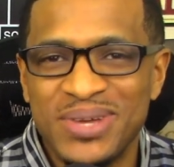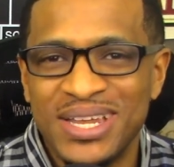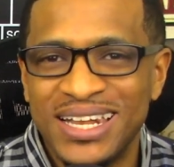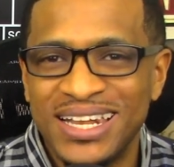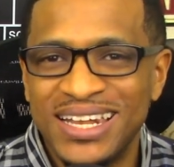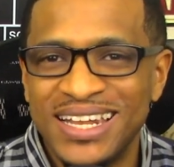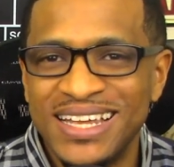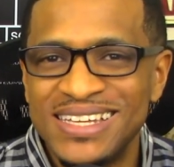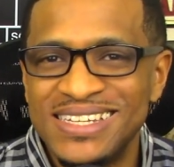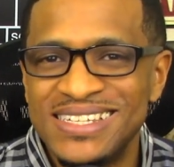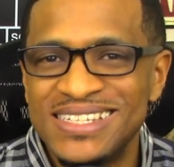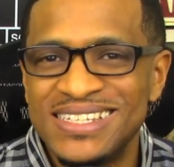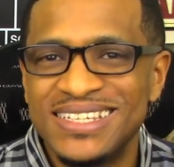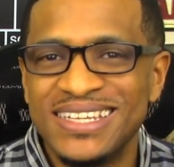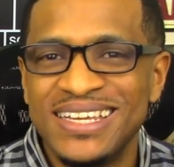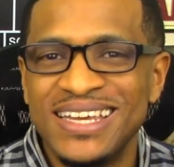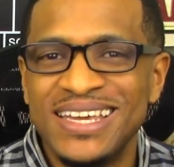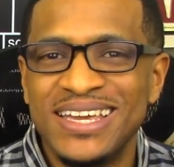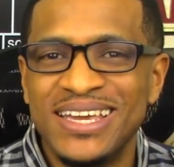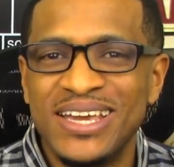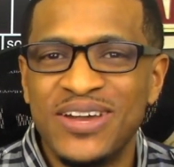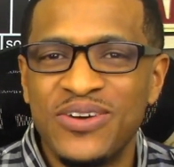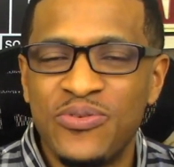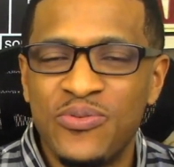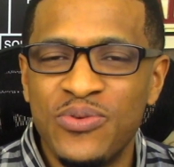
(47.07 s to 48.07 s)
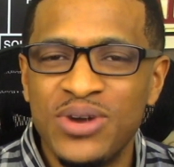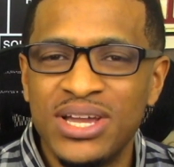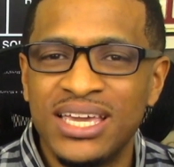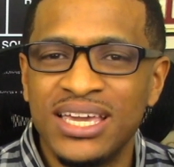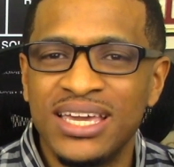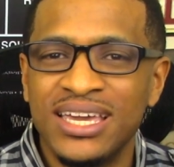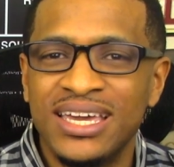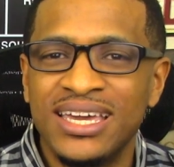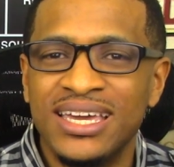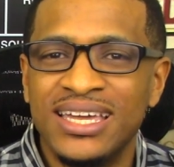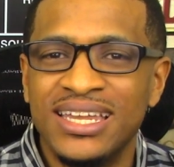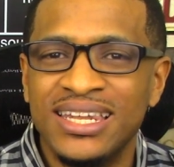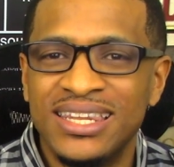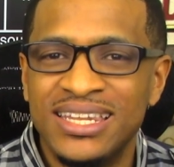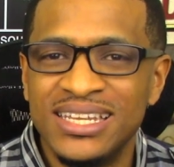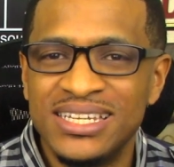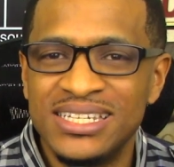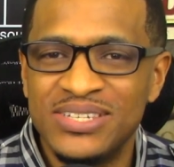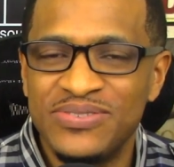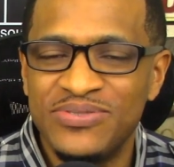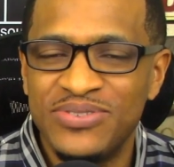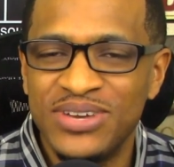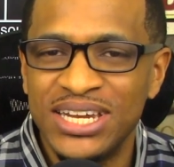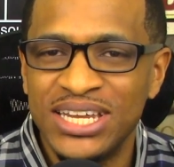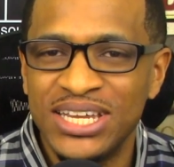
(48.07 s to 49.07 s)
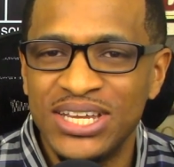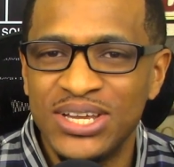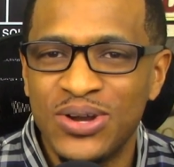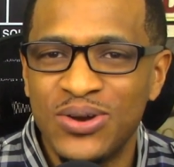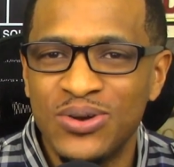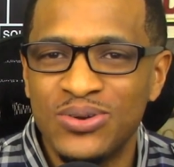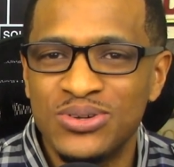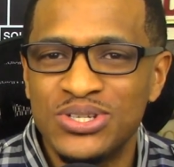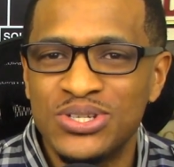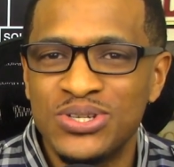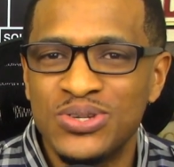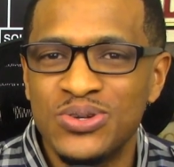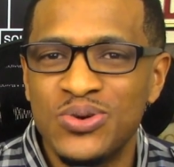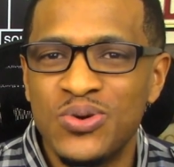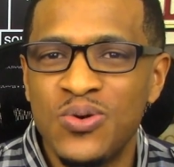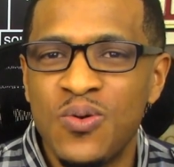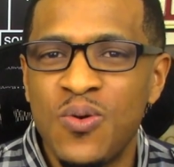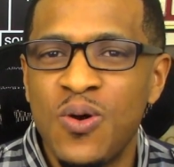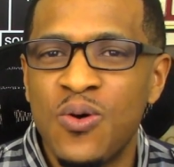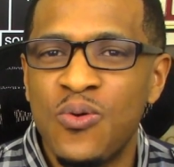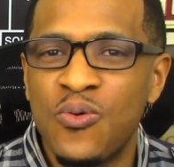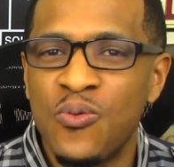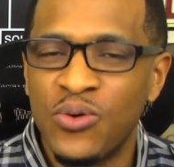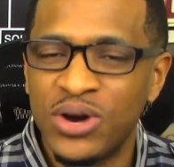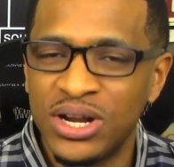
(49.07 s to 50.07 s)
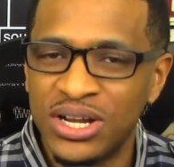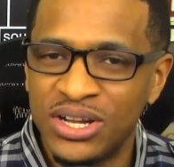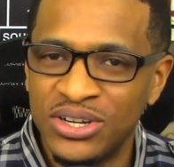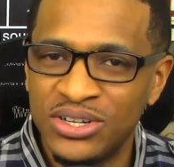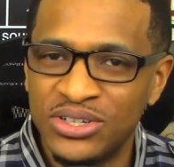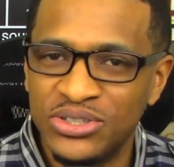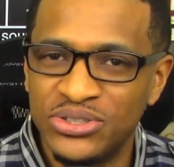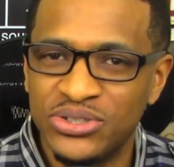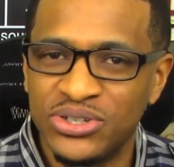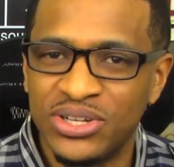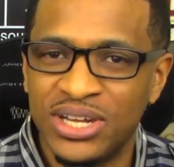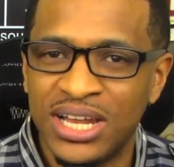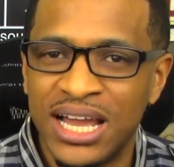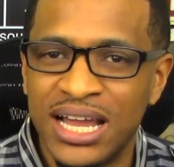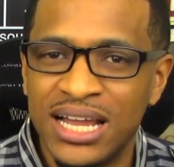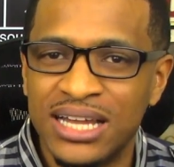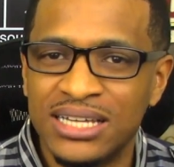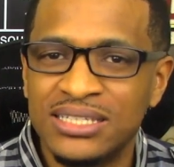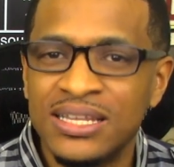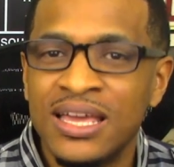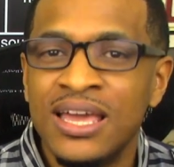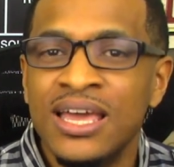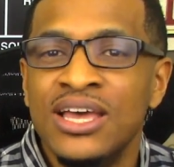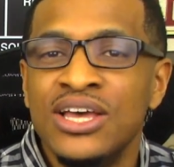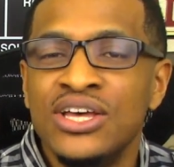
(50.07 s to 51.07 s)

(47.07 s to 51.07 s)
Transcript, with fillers: Let's see if we can get this video to 100 likes.